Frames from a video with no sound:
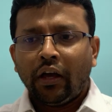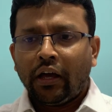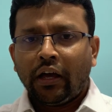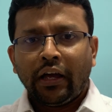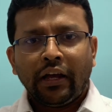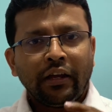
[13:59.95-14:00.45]

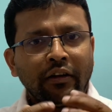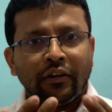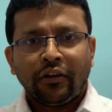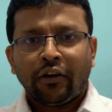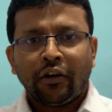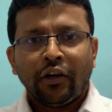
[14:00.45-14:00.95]
and
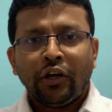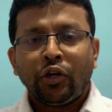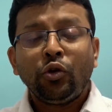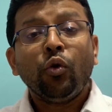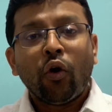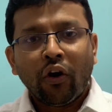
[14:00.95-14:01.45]

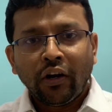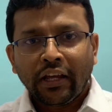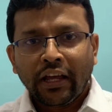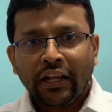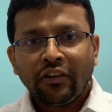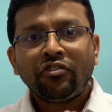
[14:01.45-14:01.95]
you all
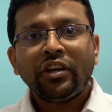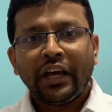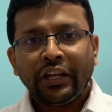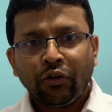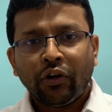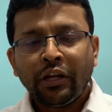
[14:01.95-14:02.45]
can share
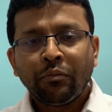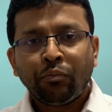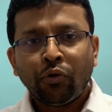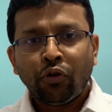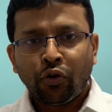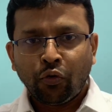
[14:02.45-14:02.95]
your
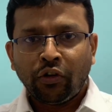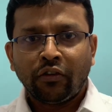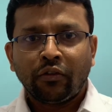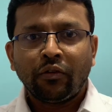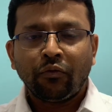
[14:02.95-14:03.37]
input to this